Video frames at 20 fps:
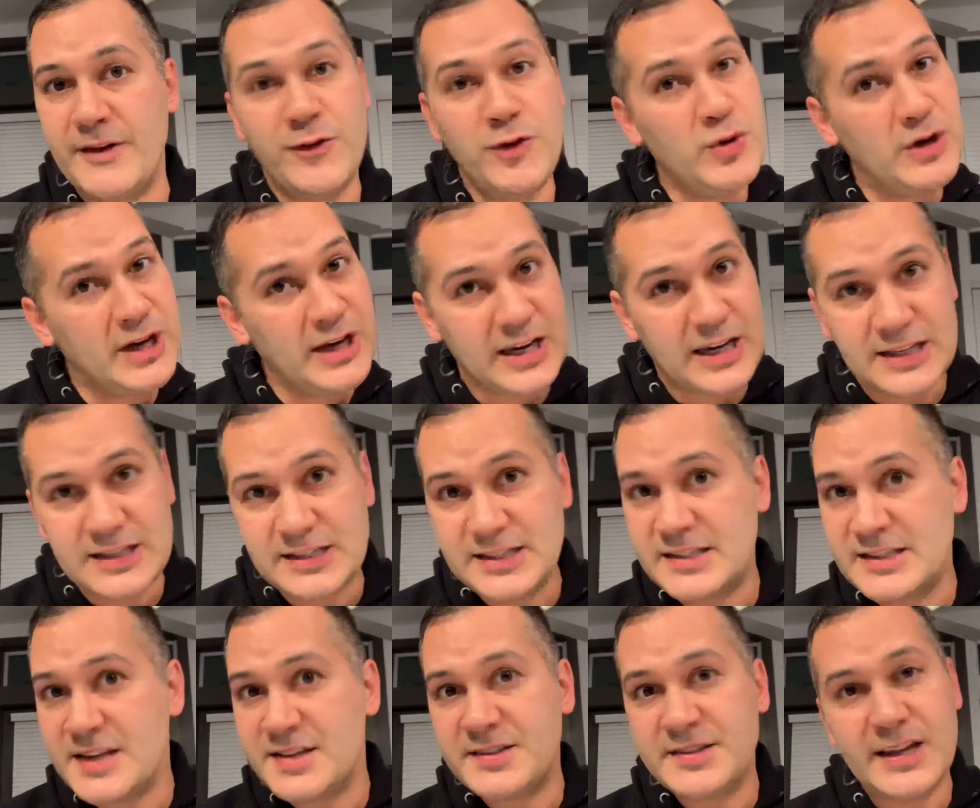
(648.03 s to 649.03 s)
If you can
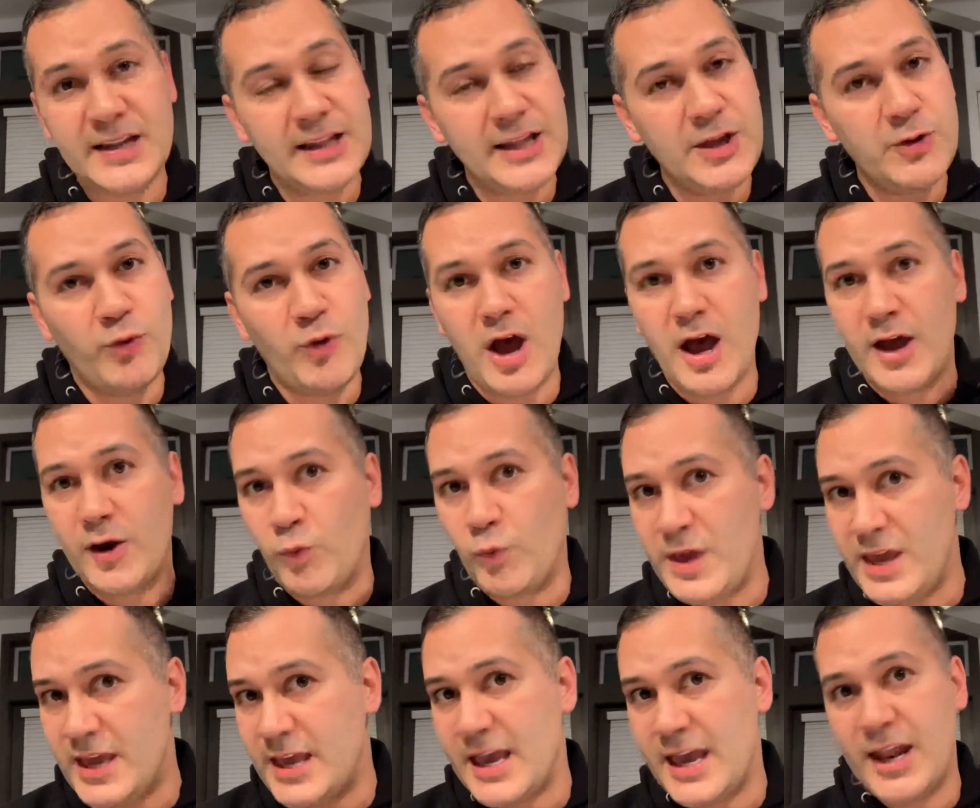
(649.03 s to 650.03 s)
consistently run
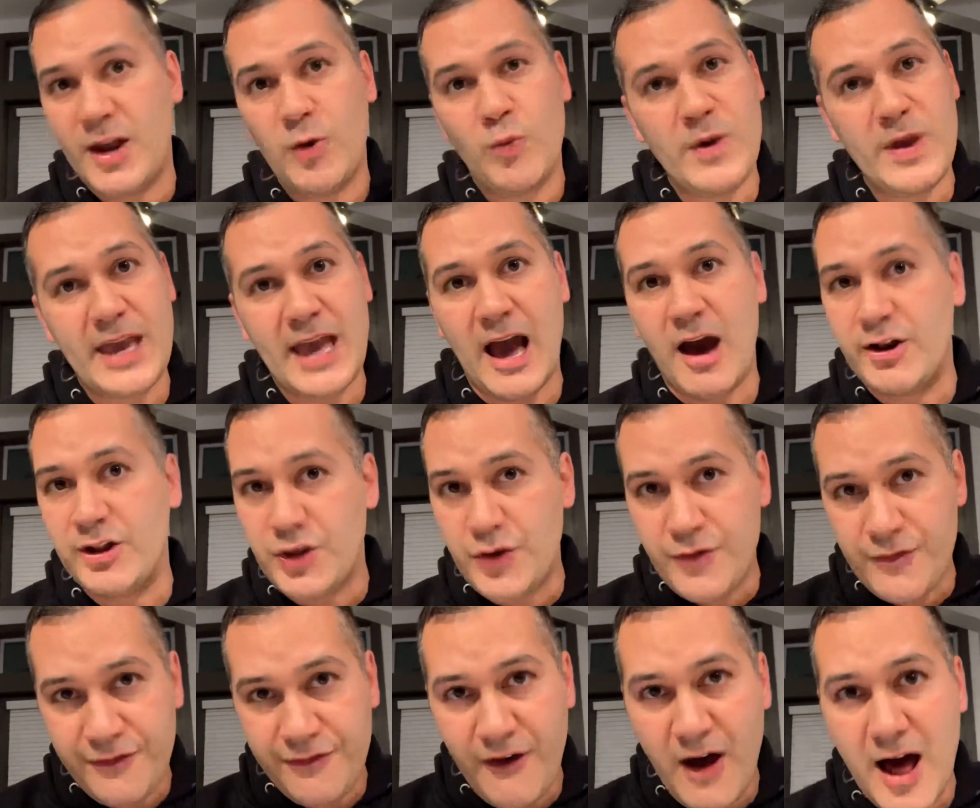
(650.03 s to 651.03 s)
week in and week out and
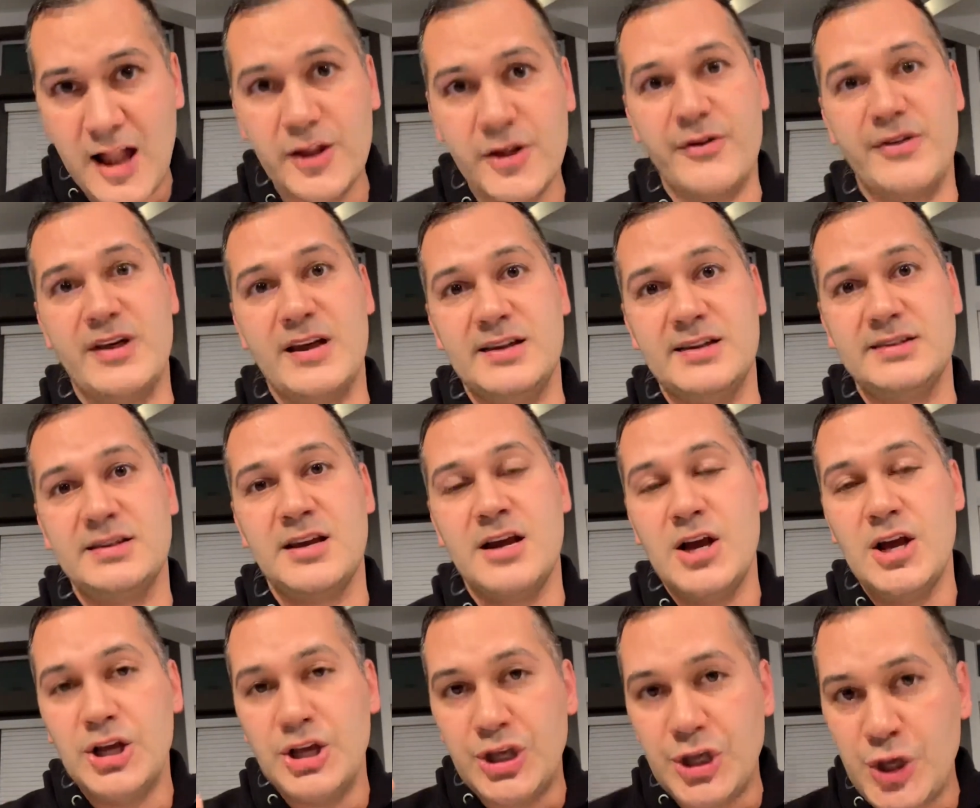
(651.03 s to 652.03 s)
you follow this,
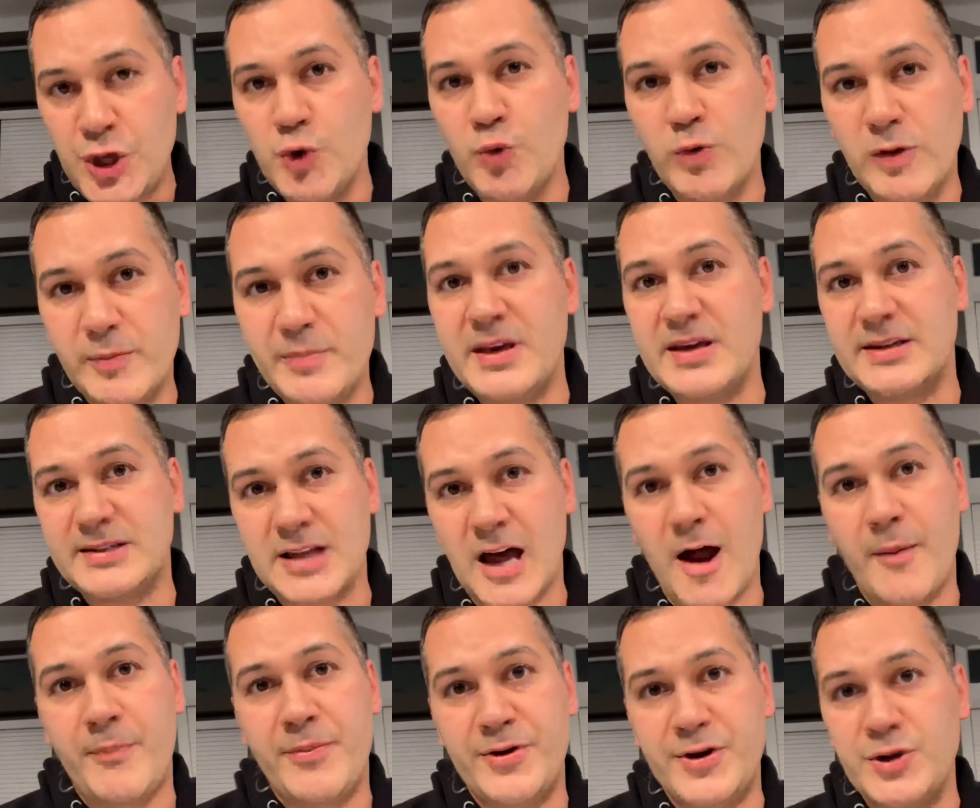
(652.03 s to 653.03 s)
you will be a
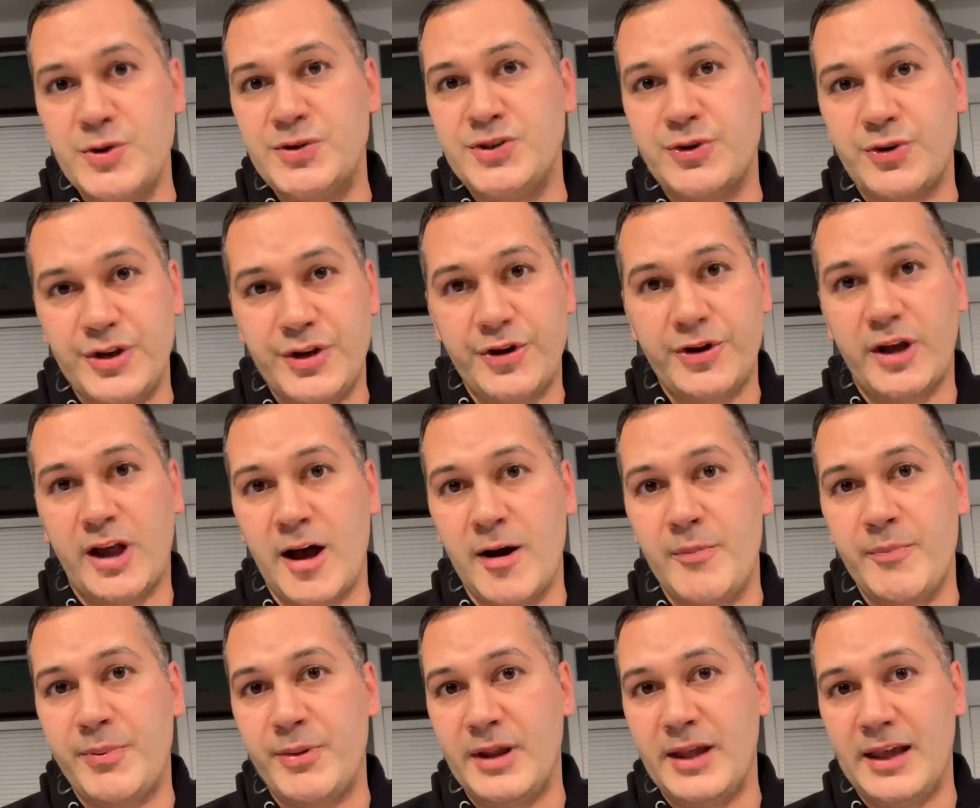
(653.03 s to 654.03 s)
top producer in your
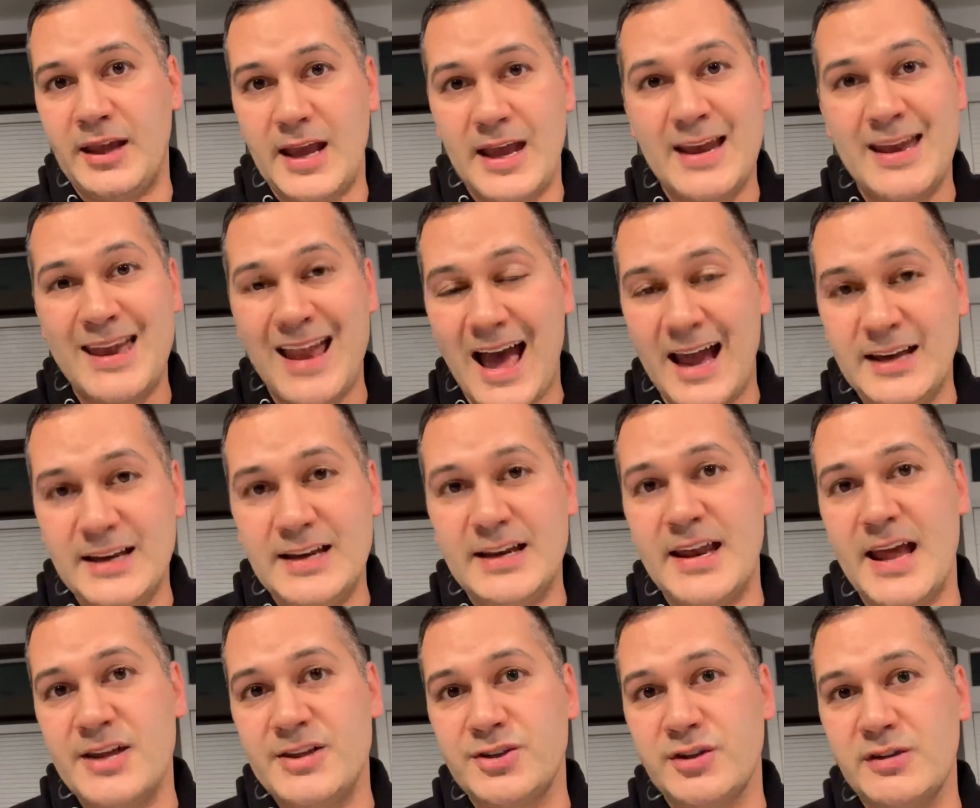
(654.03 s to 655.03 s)
company in 90
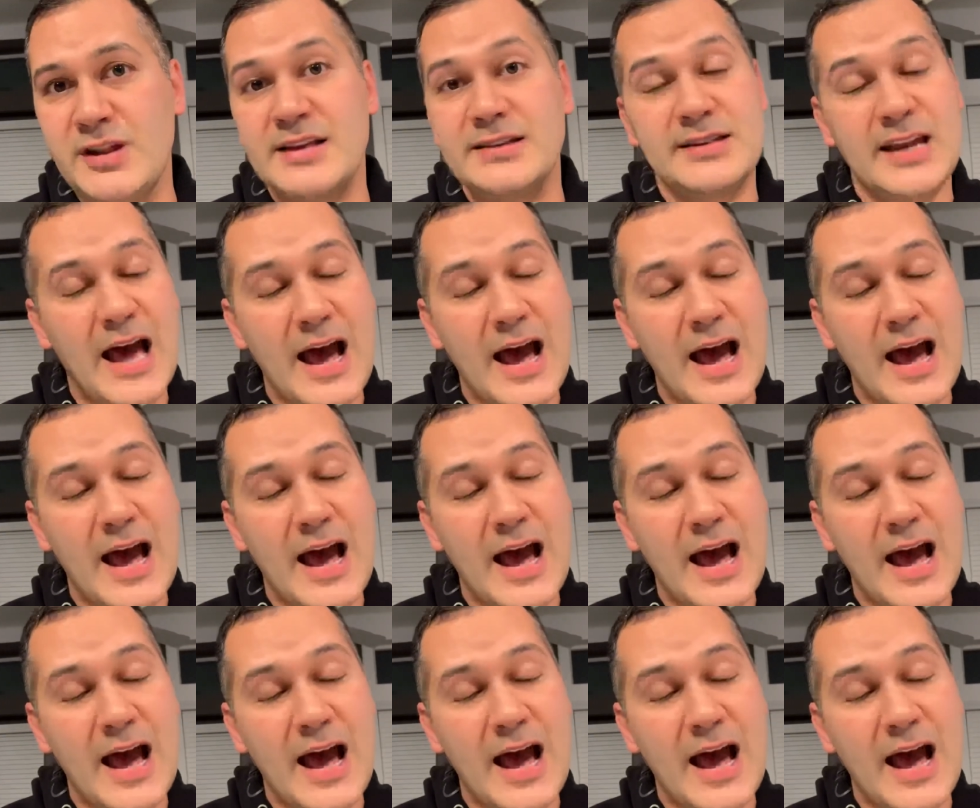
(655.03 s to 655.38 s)
days or less.